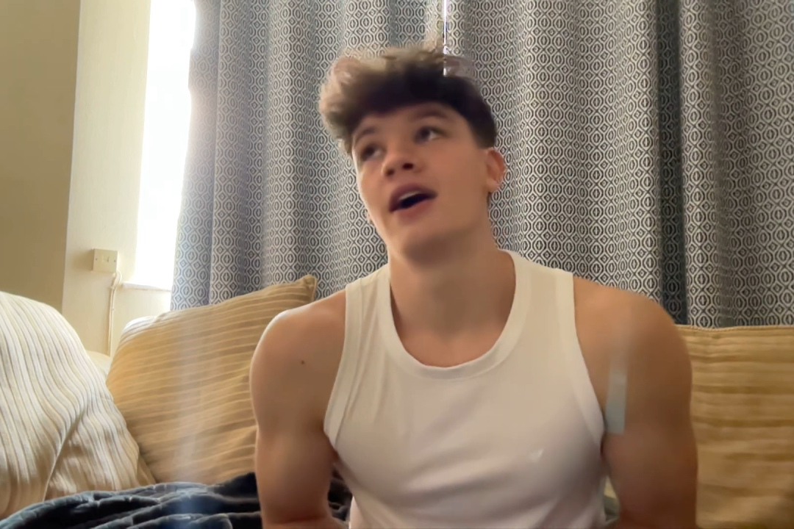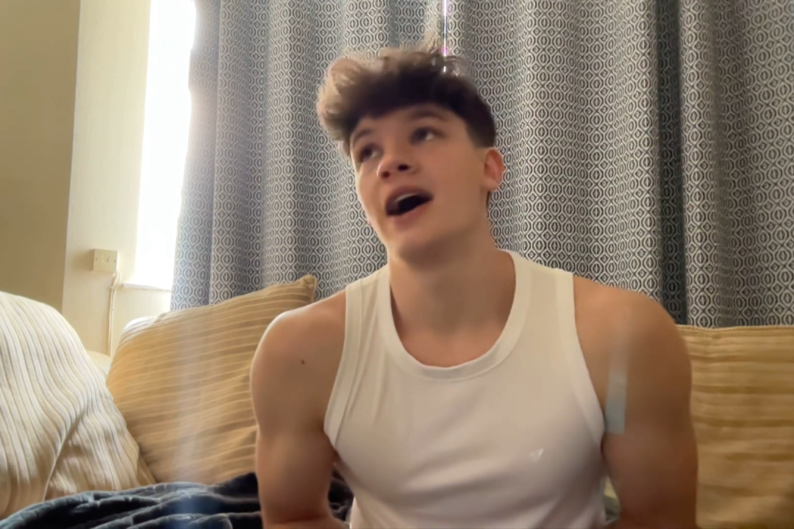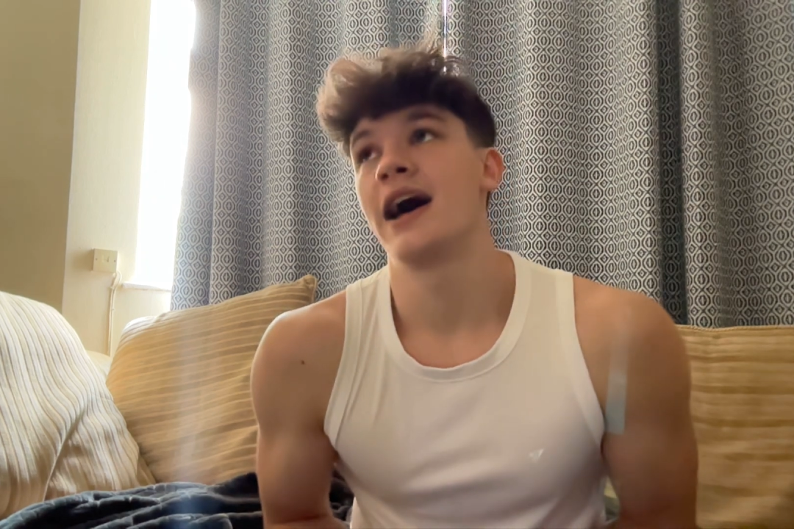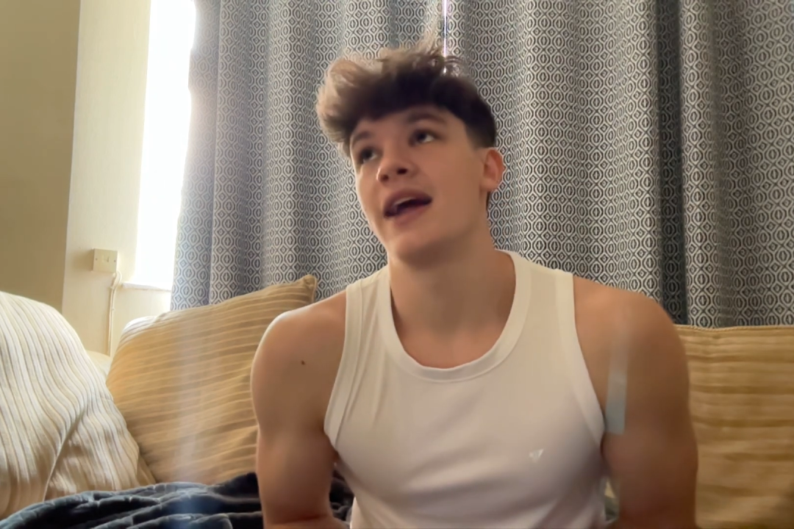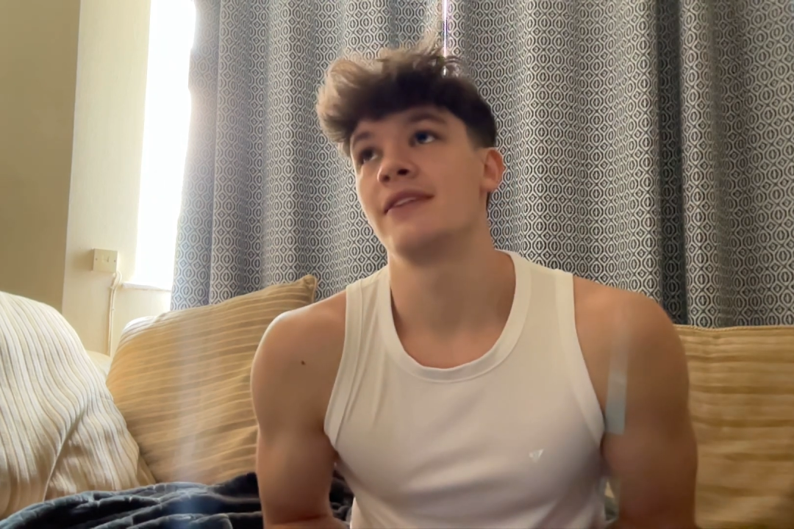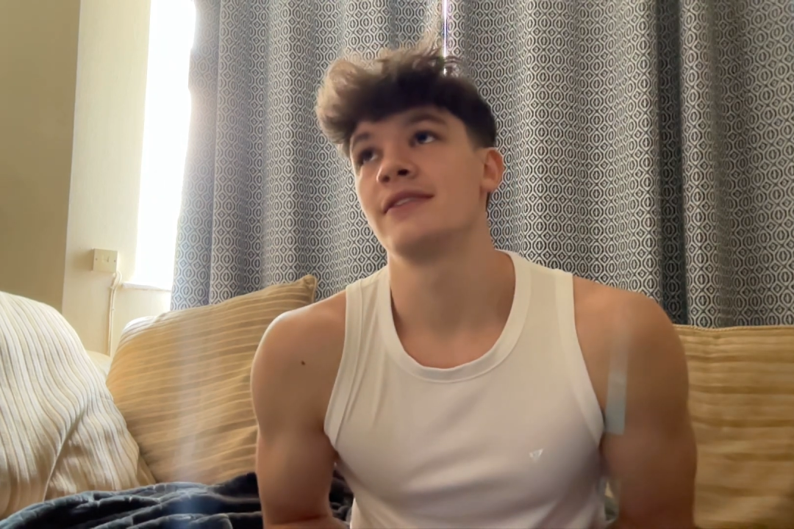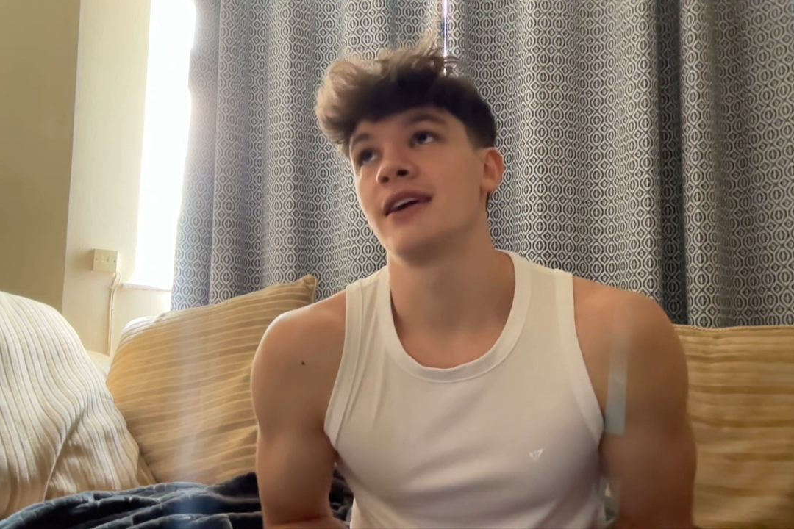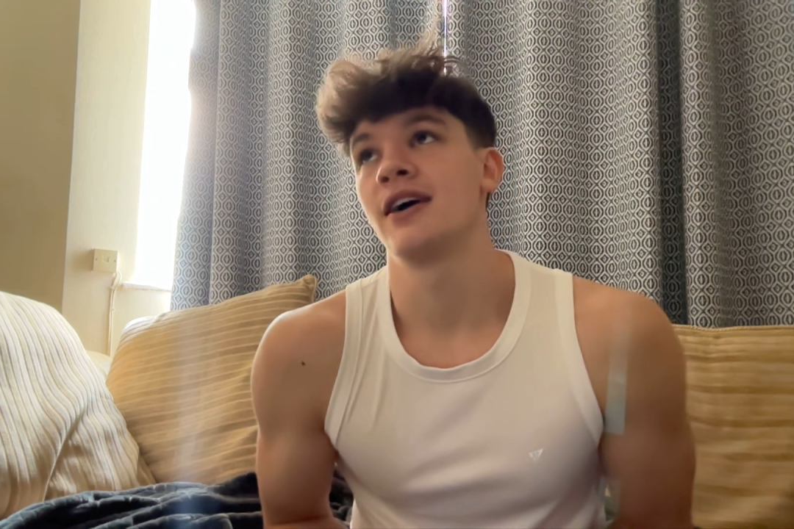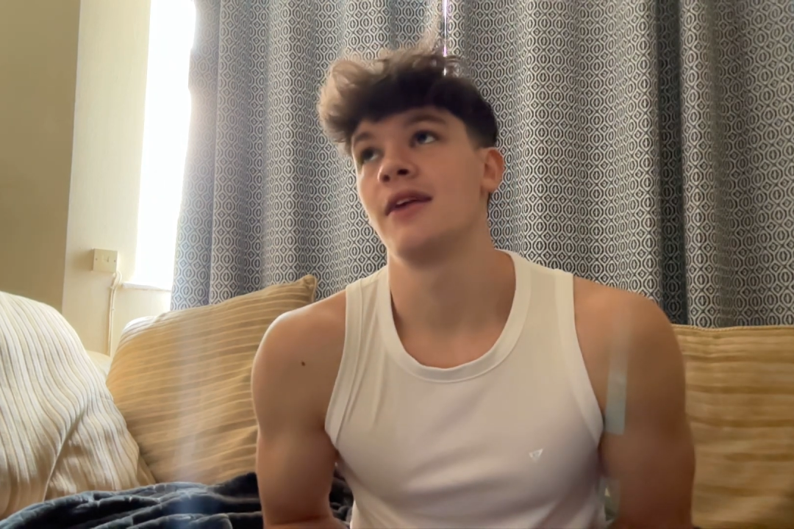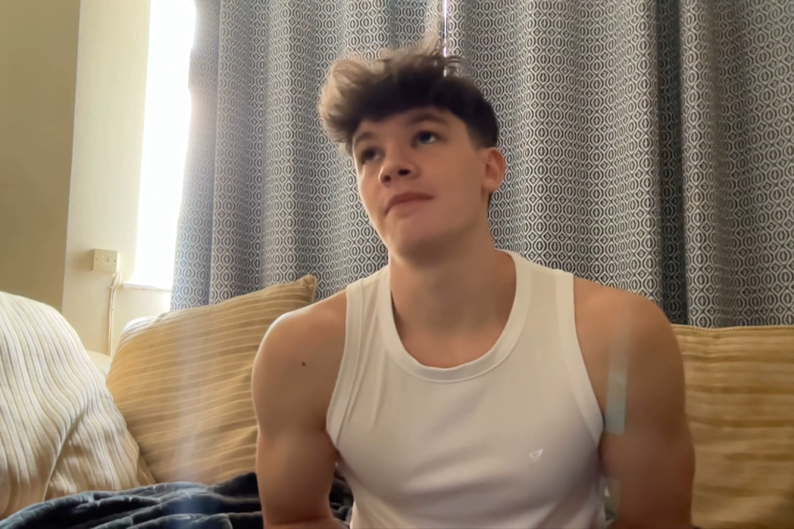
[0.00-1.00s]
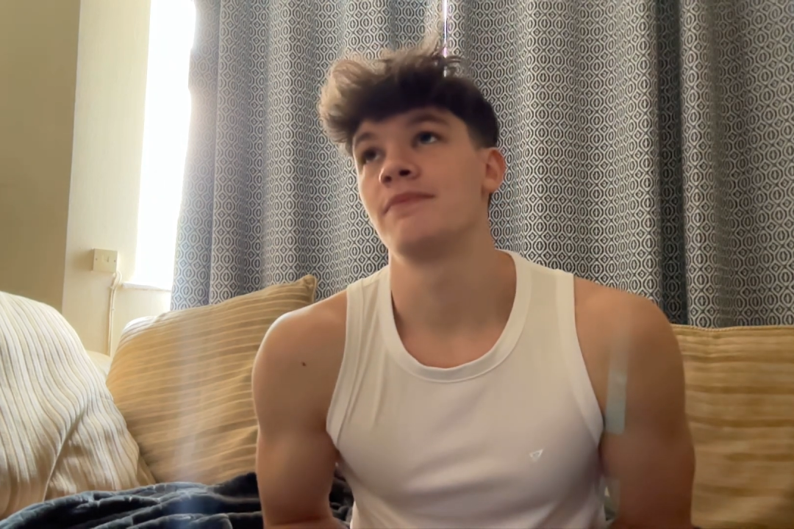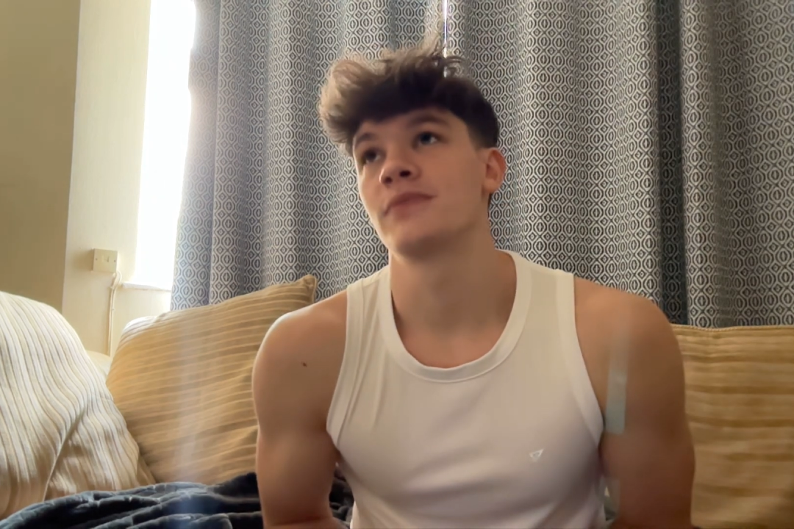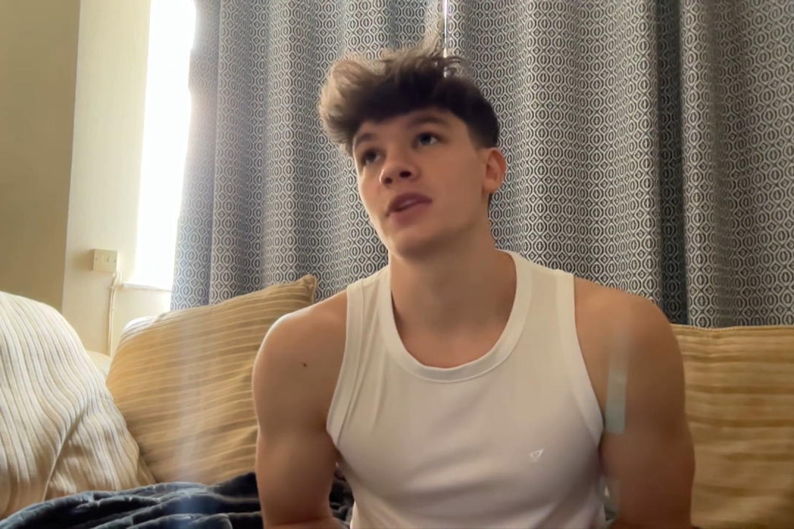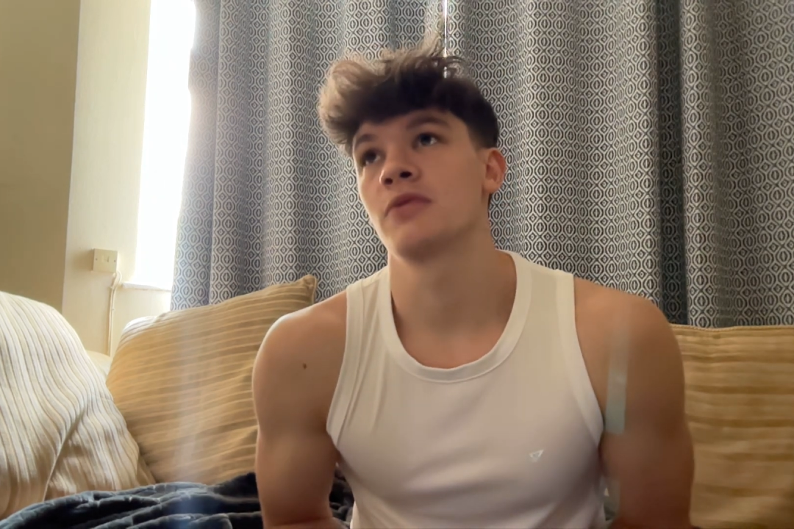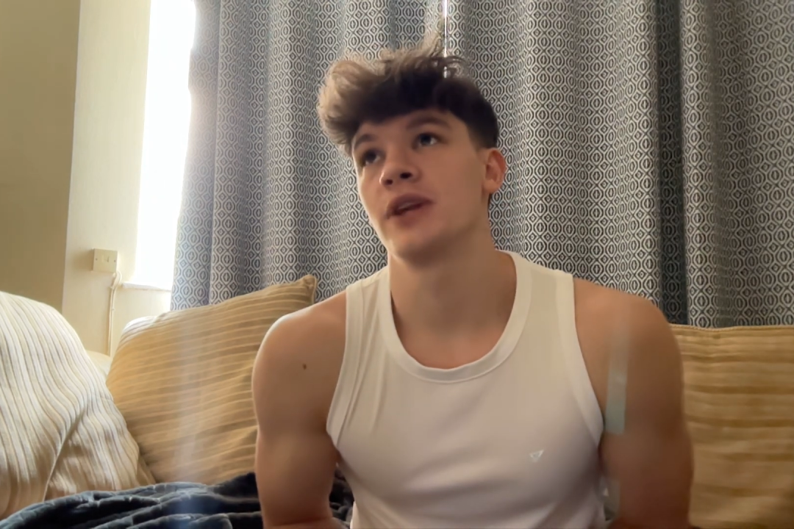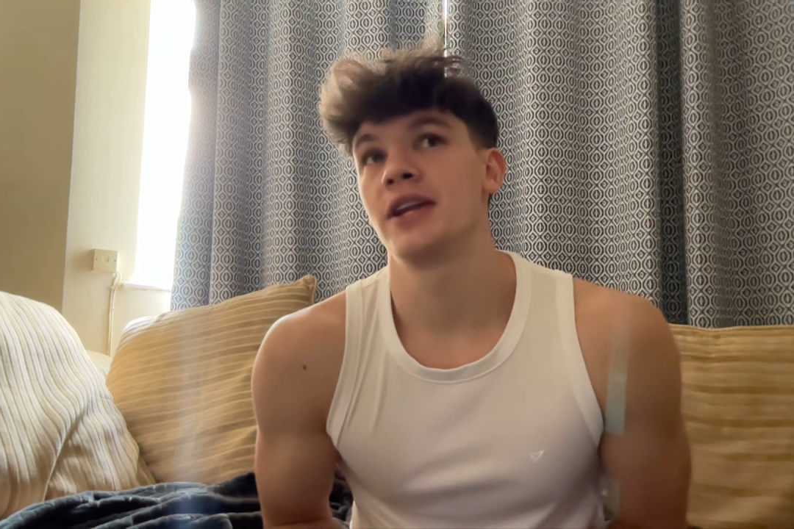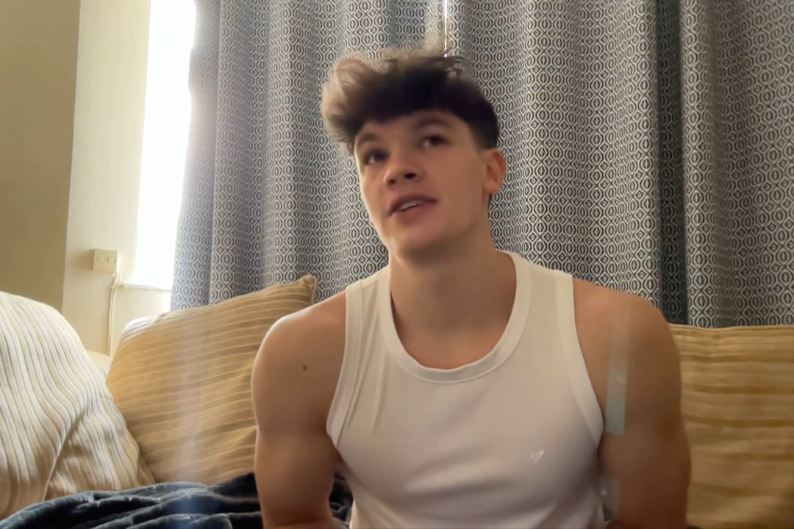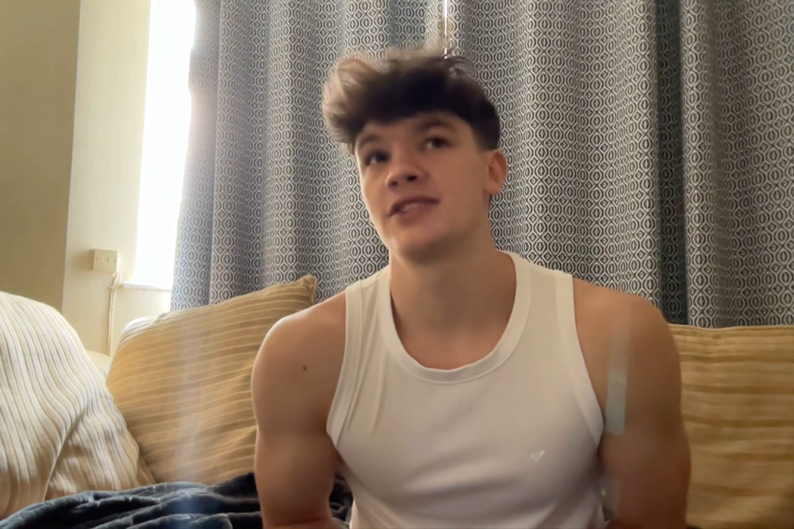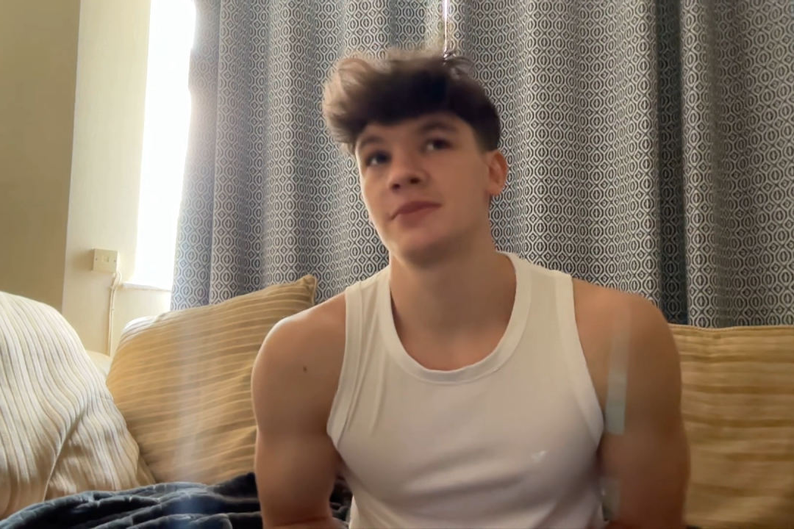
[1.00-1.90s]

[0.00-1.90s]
and really it just